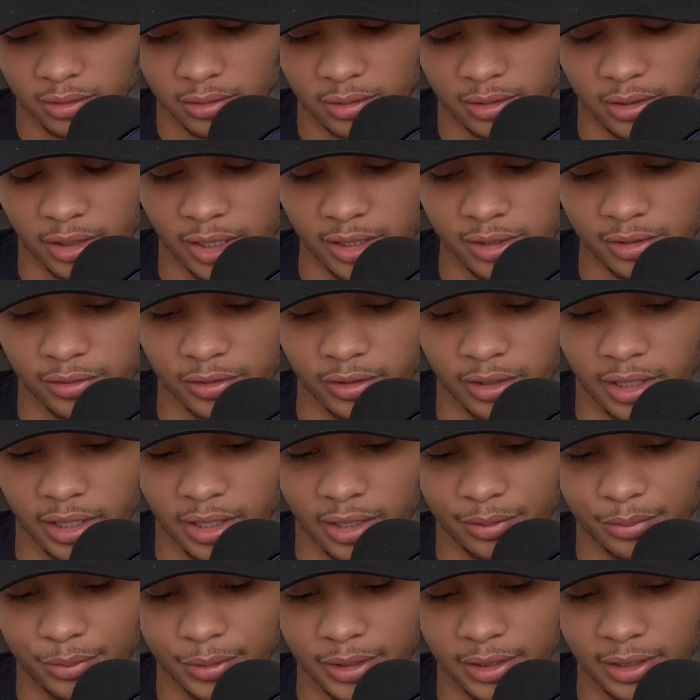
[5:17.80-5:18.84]
thanks for
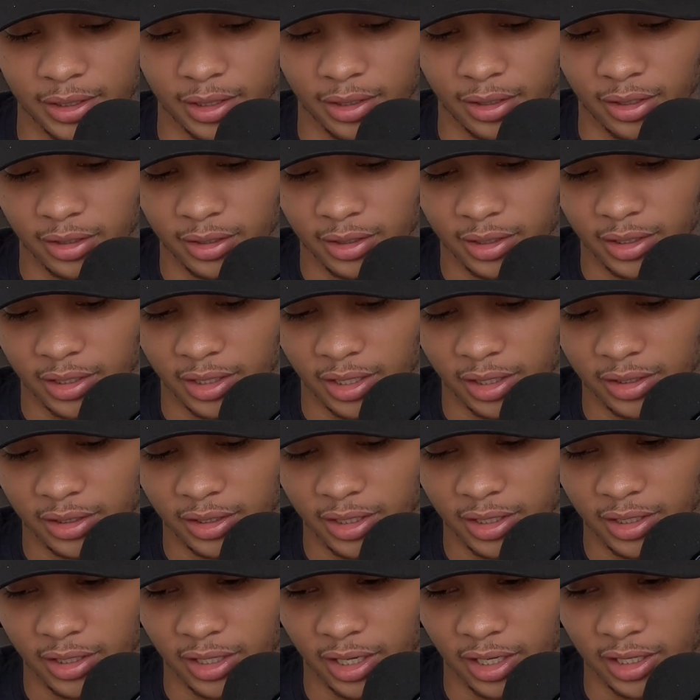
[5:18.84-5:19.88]
that, man. I
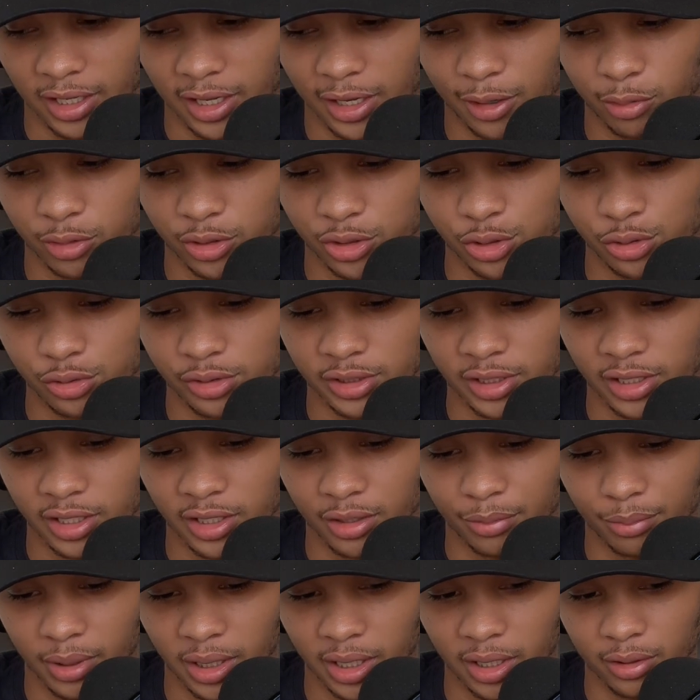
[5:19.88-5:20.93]
think I like what you said
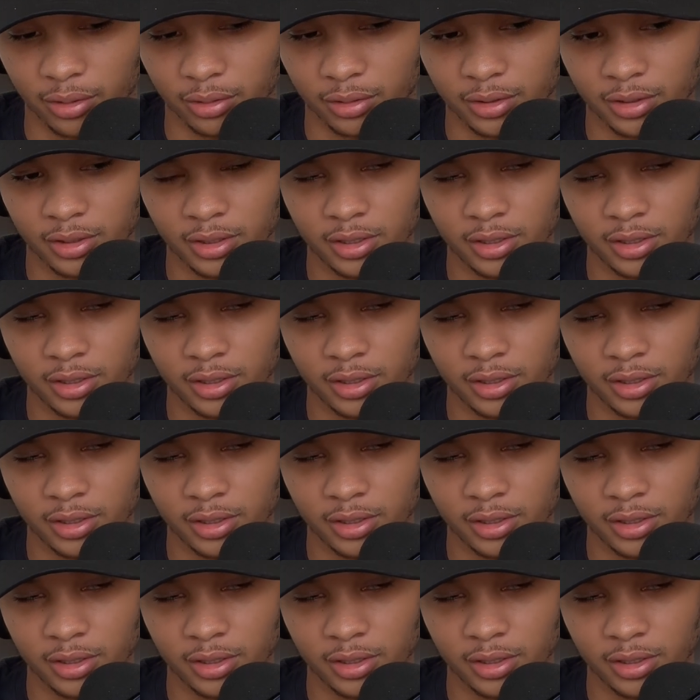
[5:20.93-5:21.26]
about,